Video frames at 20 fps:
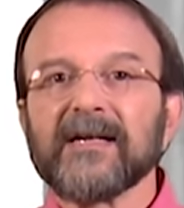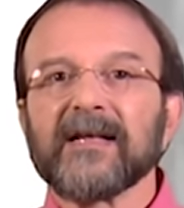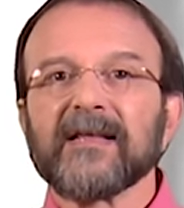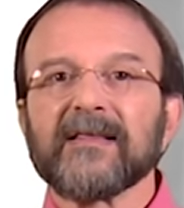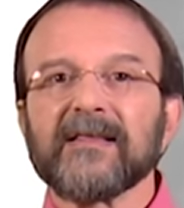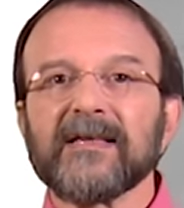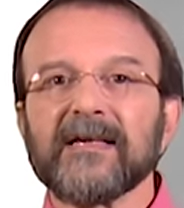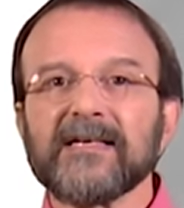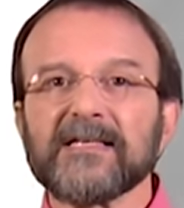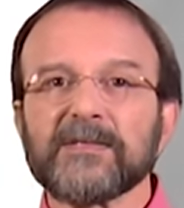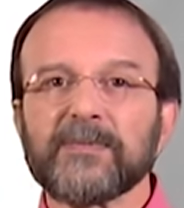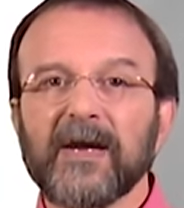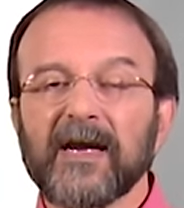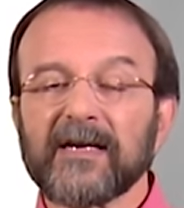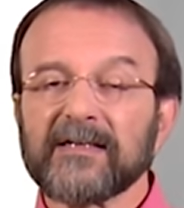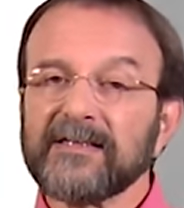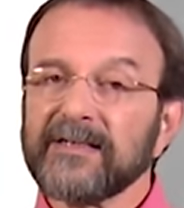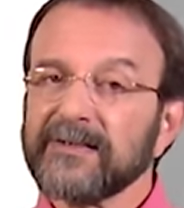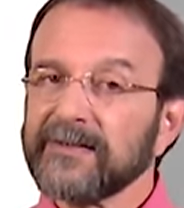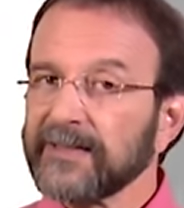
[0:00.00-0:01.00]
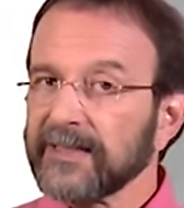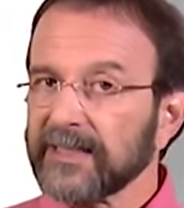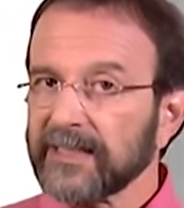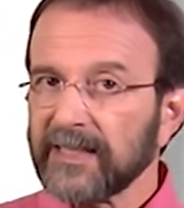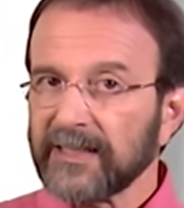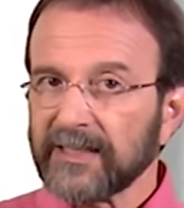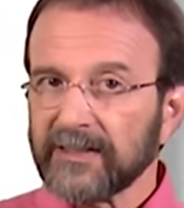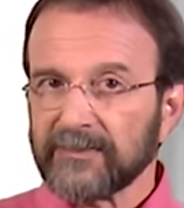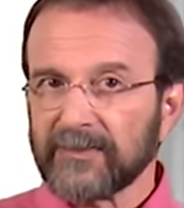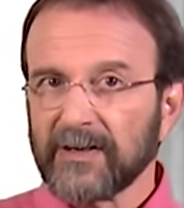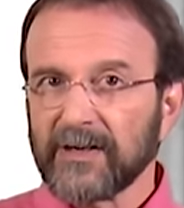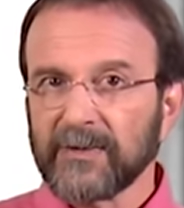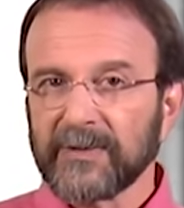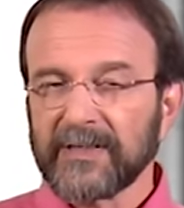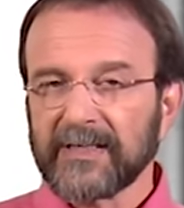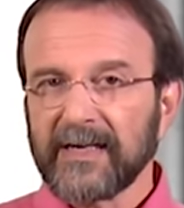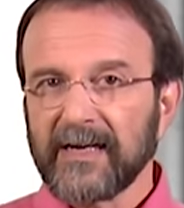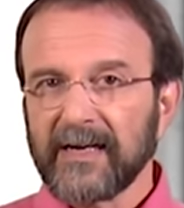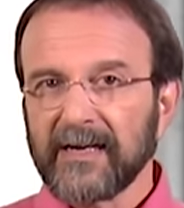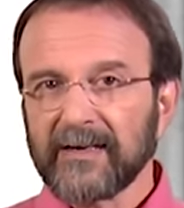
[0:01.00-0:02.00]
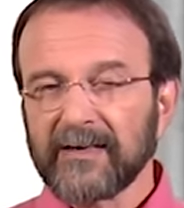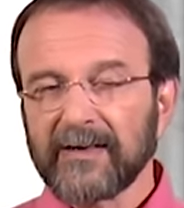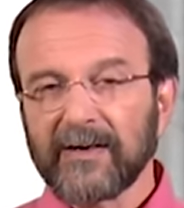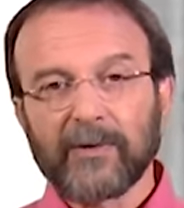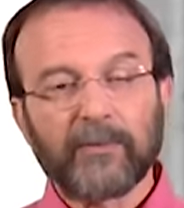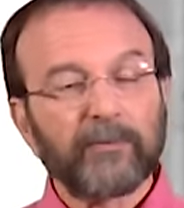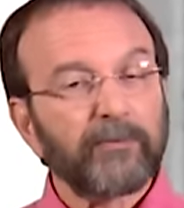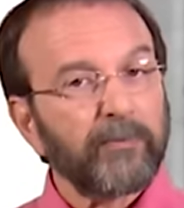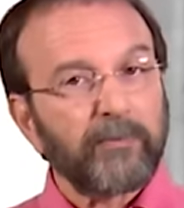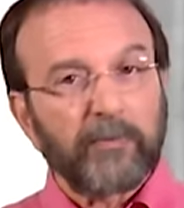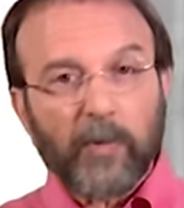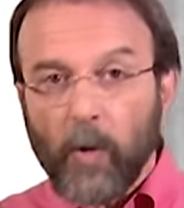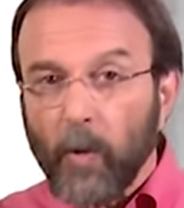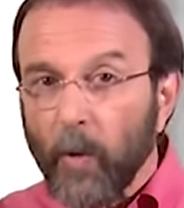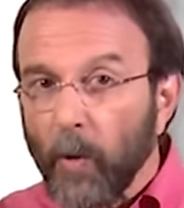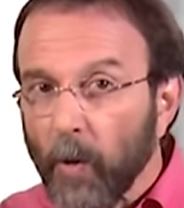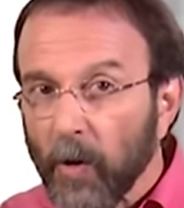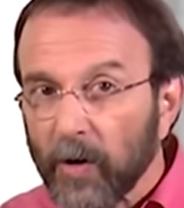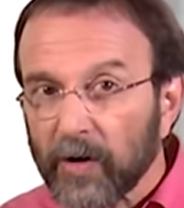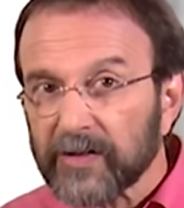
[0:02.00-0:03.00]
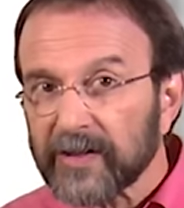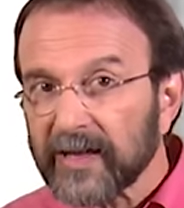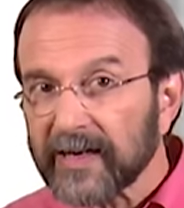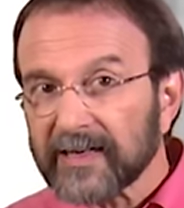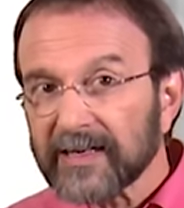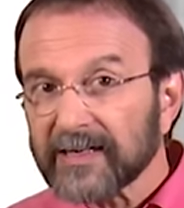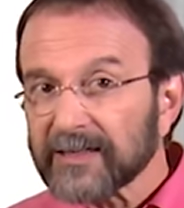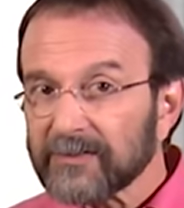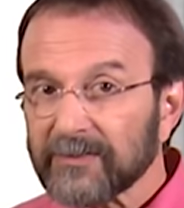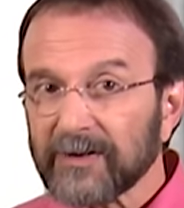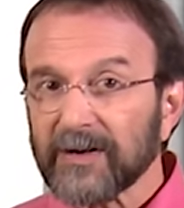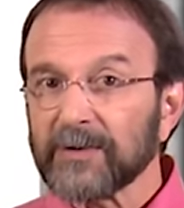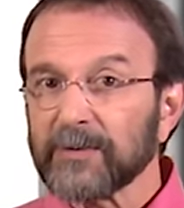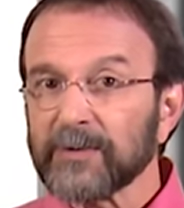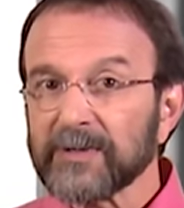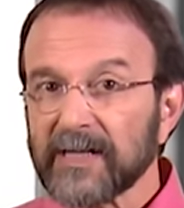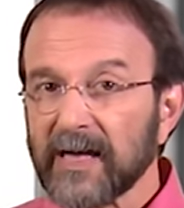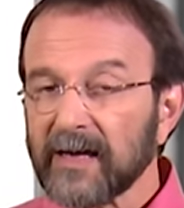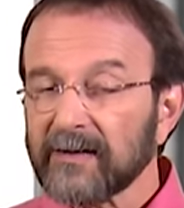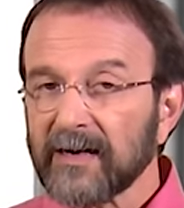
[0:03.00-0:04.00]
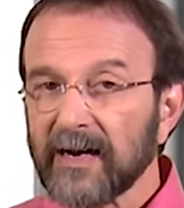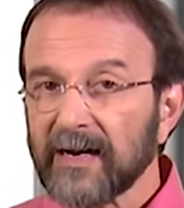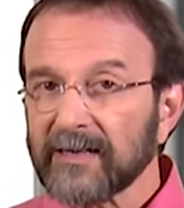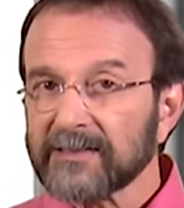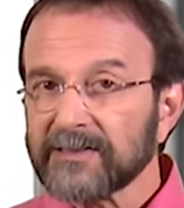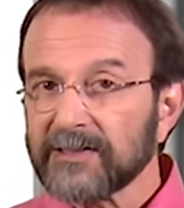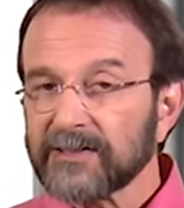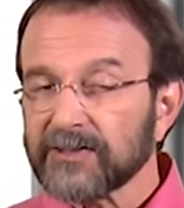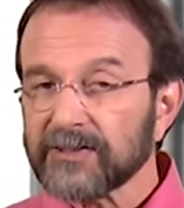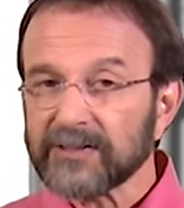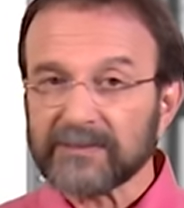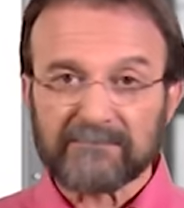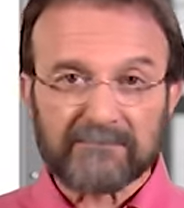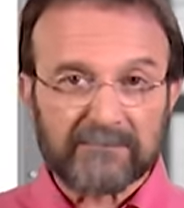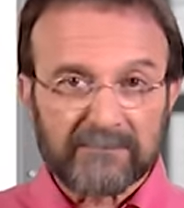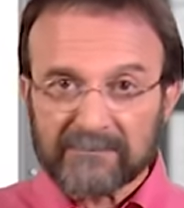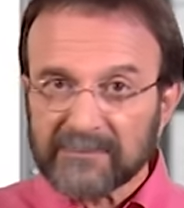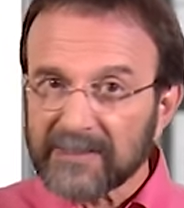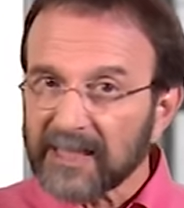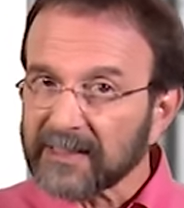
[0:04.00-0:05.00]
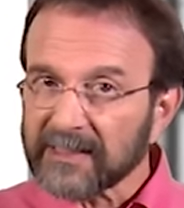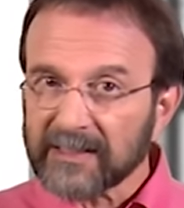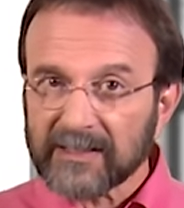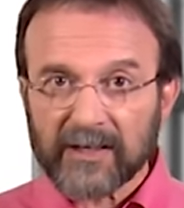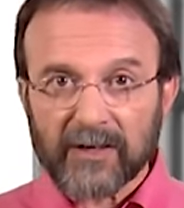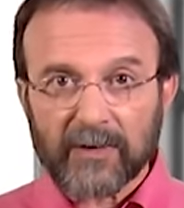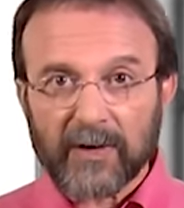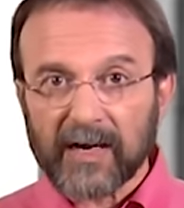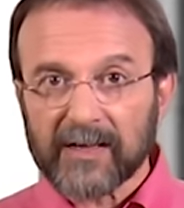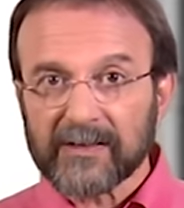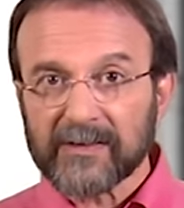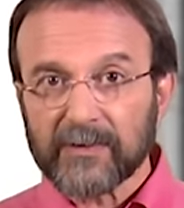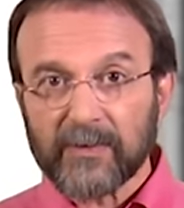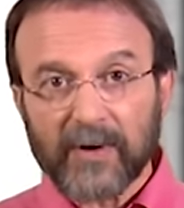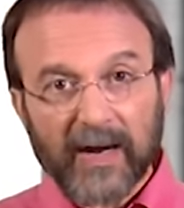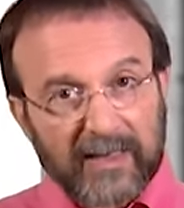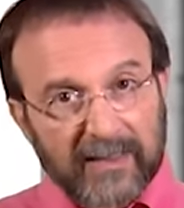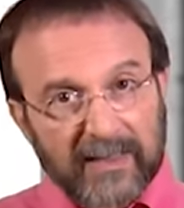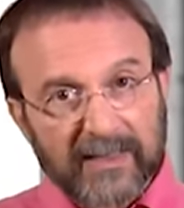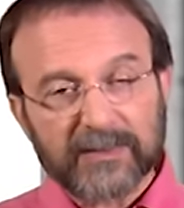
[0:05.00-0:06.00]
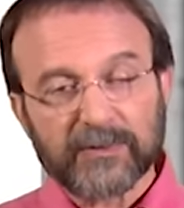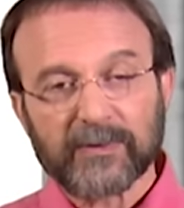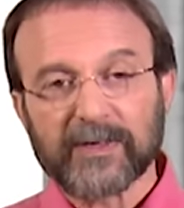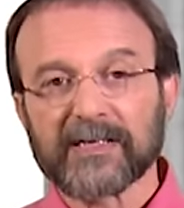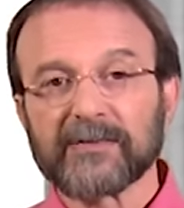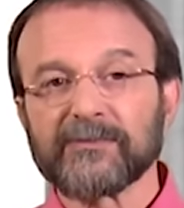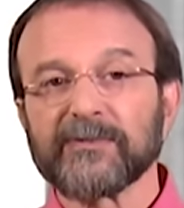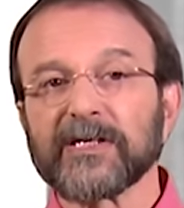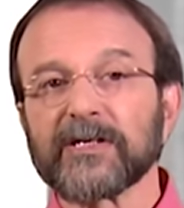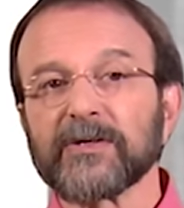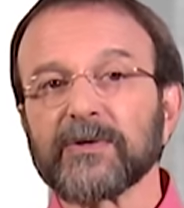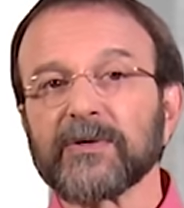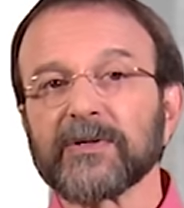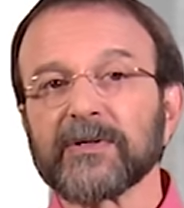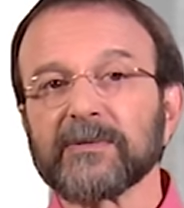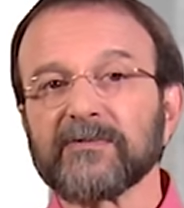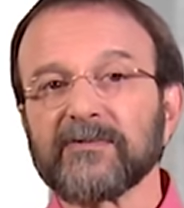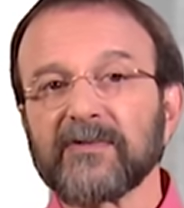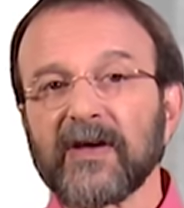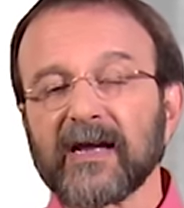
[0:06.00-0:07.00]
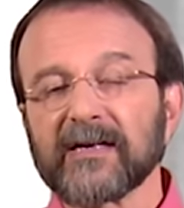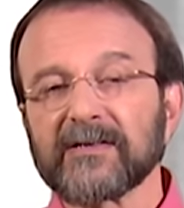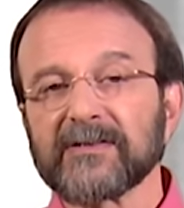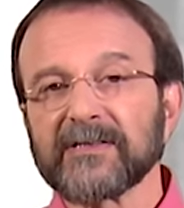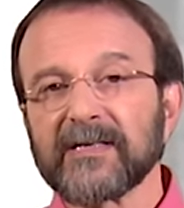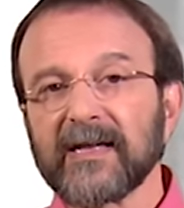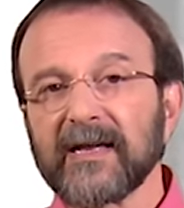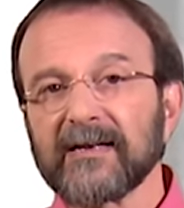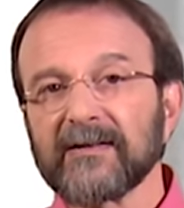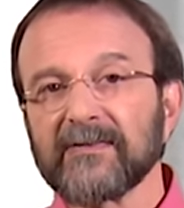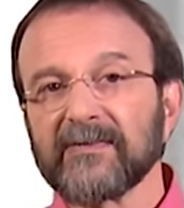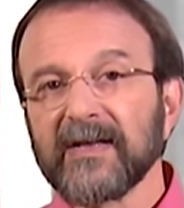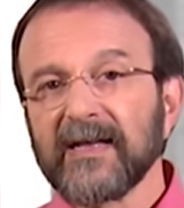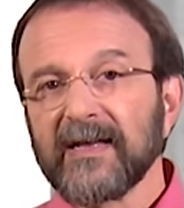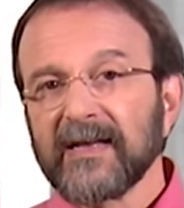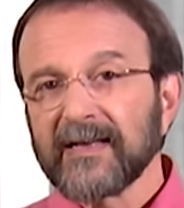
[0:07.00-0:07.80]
These bacteria can grow in air, or they can grow without oxygen. They can go either way. That's why we call them facultative.